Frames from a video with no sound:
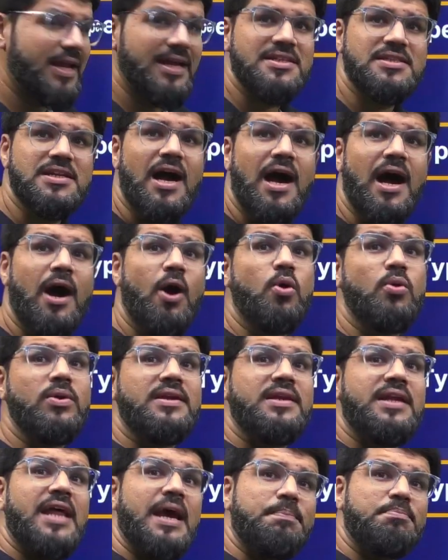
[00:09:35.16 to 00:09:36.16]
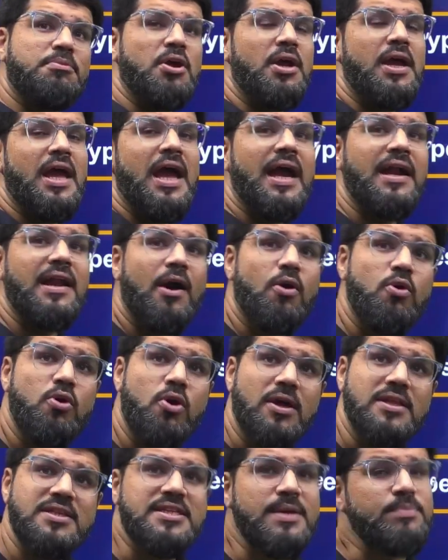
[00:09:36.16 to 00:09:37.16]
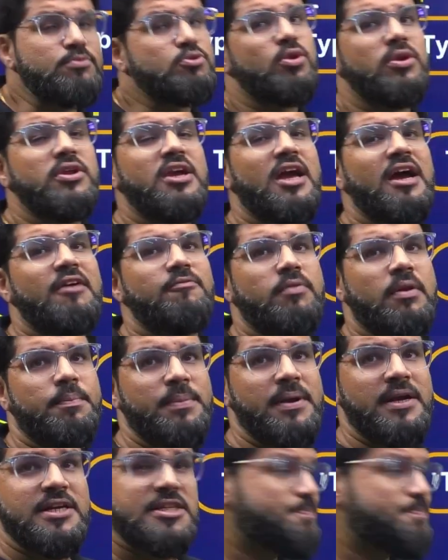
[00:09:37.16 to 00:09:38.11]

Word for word: test how depth and how conceptually you have prepared,